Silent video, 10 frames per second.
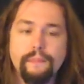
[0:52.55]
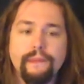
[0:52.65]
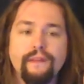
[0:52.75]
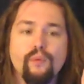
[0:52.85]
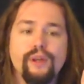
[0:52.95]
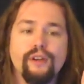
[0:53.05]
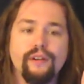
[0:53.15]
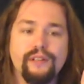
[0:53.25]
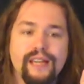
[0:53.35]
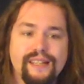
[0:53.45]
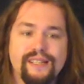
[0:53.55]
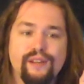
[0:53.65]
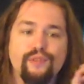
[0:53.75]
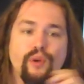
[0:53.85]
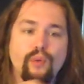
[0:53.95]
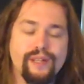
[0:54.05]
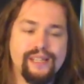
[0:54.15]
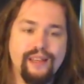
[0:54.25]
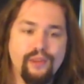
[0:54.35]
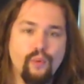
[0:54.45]
when you're testing for
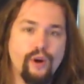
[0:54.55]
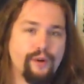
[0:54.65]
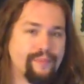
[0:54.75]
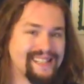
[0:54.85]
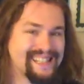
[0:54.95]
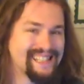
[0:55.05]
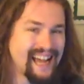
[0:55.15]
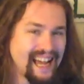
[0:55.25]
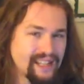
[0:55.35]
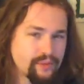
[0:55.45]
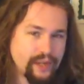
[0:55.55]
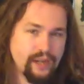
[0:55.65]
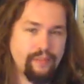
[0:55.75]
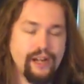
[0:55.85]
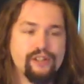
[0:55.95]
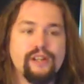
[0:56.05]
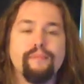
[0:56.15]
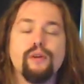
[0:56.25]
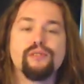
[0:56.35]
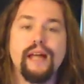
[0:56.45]
what's in the water besides radon progeny,
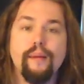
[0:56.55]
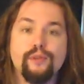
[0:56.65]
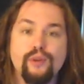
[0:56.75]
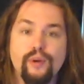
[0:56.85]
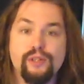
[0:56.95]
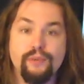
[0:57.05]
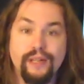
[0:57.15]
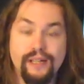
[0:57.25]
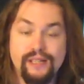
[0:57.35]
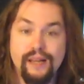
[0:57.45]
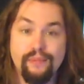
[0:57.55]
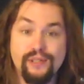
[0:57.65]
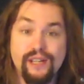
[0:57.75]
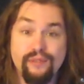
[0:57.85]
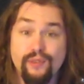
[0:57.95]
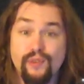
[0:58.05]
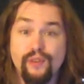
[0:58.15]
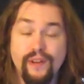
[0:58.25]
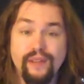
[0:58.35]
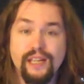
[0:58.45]
most laboratories will let a sample sit for four or
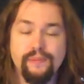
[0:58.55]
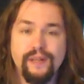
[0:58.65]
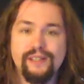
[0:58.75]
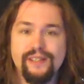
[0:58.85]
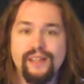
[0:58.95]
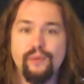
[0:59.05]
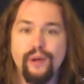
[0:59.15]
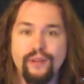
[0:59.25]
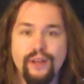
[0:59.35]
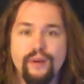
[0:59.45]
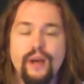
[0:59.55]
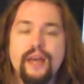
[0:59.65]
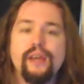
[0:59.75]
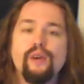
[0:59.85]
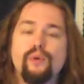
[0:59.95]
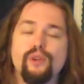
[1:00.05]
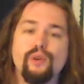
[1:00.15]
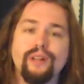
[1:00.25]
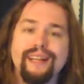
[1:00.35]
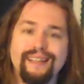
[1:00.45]
five days because, as they well know, when you
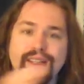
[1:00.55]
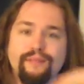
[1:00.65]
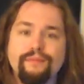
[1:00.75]
collect it,